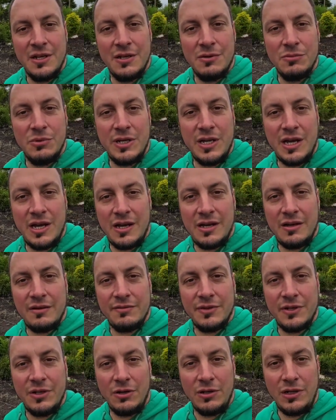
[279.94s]
We
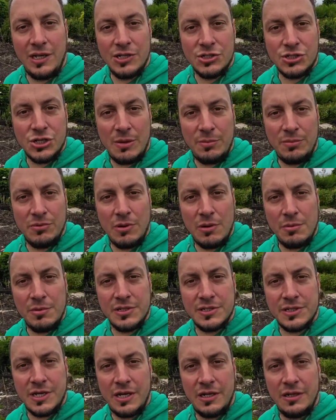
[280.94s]
have an online shop where we
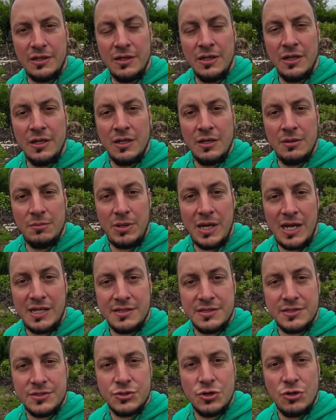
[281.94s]
sell
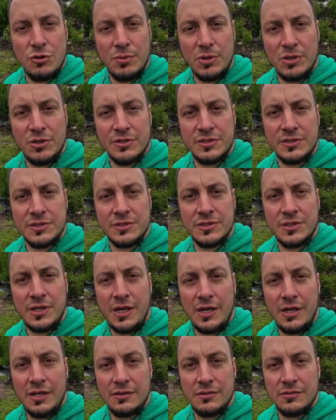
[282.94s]
plants, tubers
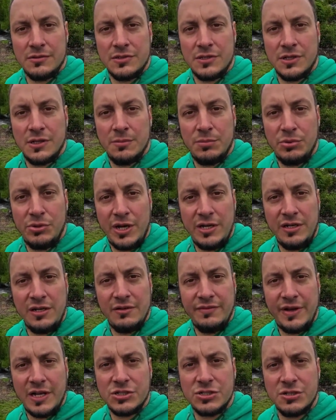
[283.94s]
and
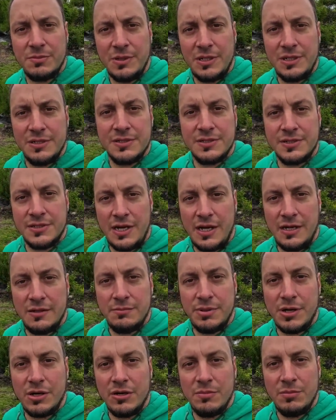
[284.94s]
perennial vegetables
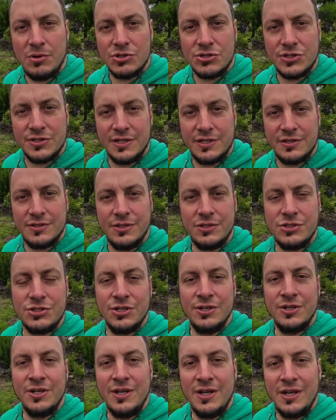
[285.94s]
and berry bushes and such.
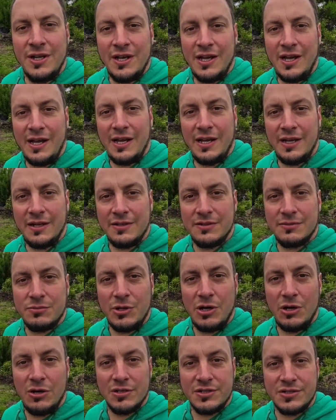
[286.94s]
And
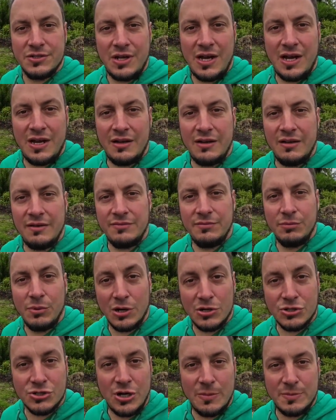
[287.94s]
we also have
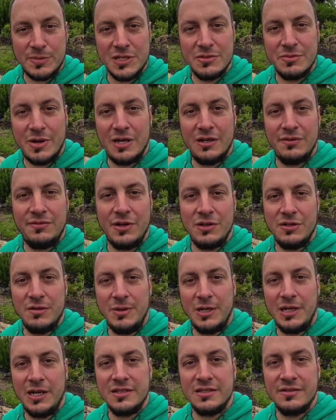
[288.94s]
workshops as well if you're in the
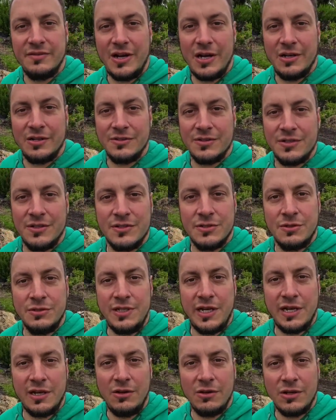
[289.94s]
Midlands of Ireland. So
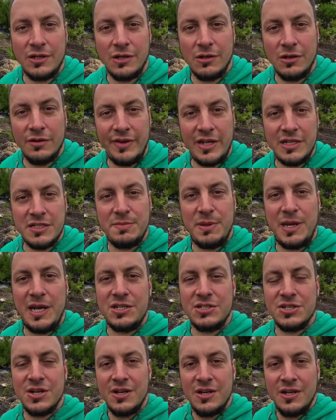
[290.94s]
take a look at our events
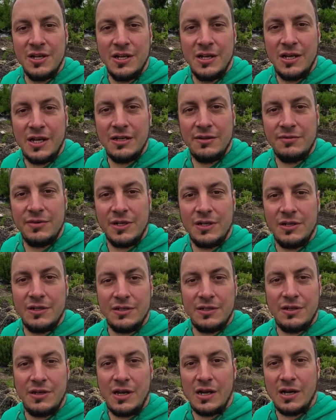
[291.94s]
page, and if you
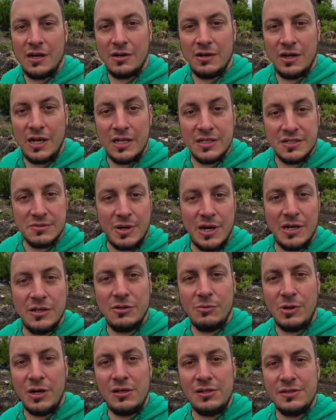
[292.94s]
are elsewhere in
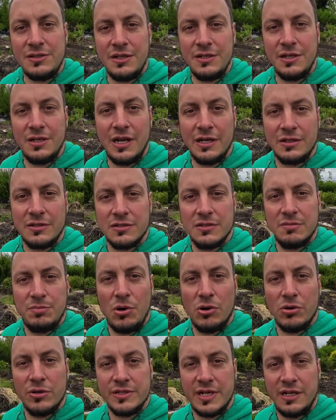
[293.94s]
the world and you'd like to
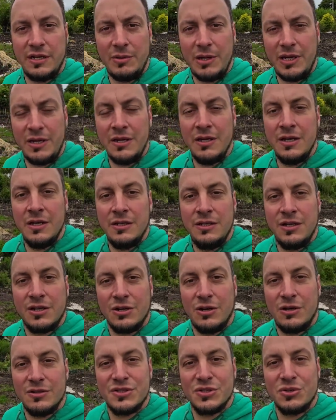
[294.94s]
support us anyway, you
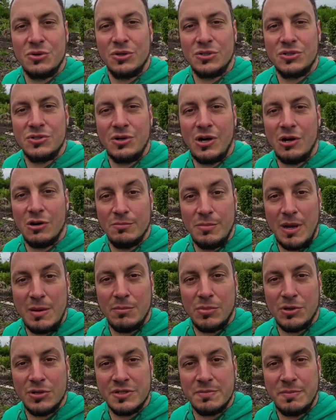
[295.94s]
can also go to our
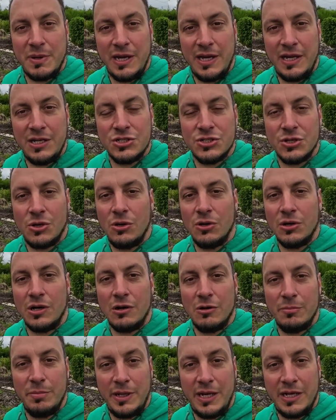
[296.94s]
members page or
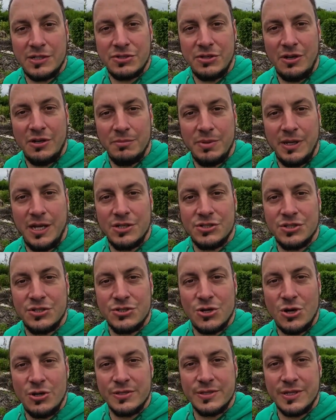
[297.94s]
our Patreon page and
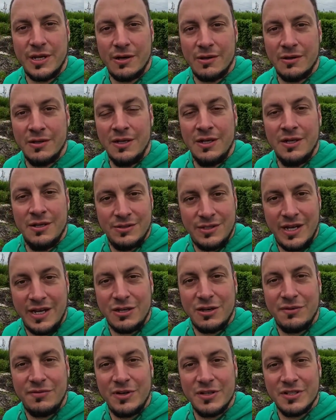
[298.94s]
join us there.
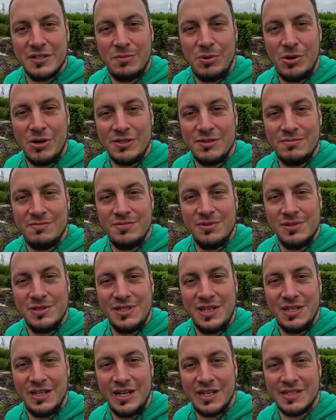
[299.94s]
Thank you for your support. We'll
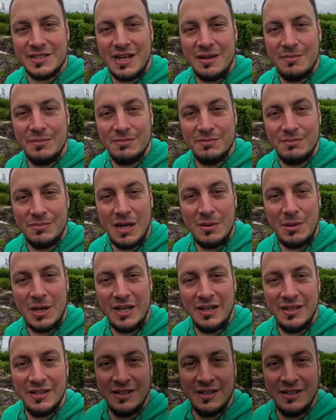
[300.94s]
see you next time. Bye-bye.